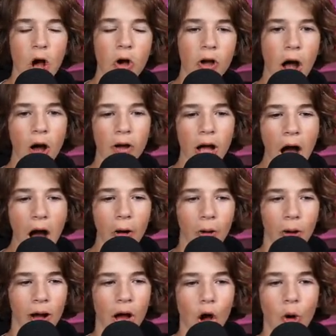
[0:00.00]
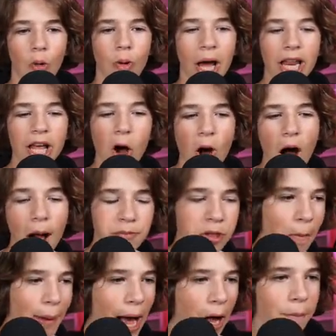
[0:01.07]
go, go! We gotta go up the
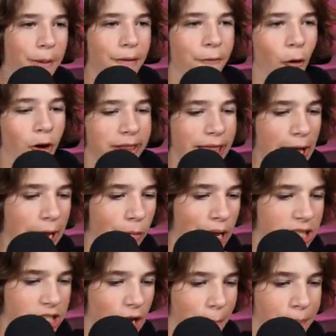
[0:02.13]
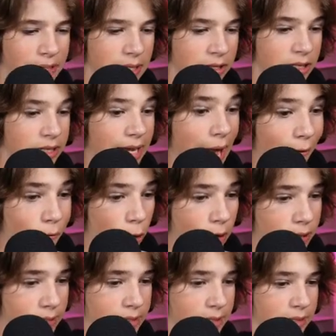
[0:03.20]
mountain before they reach our position. Yeah, of
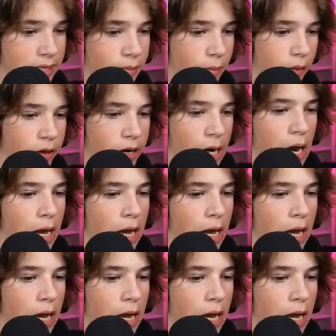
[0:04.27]
course, TNT, brother.